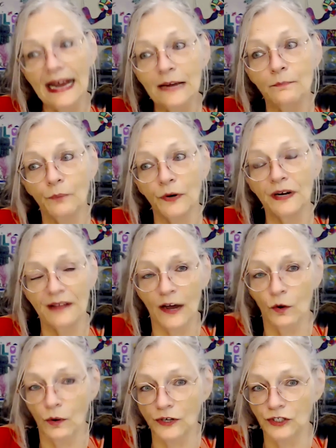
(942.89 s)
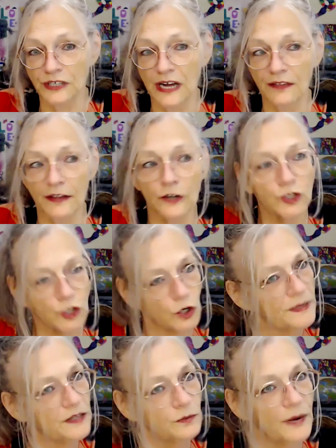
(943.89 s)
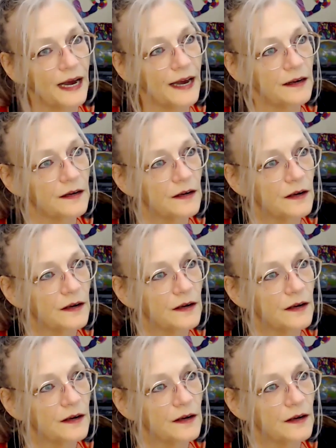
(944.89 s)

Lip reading: keep putting that question out there, show me the way.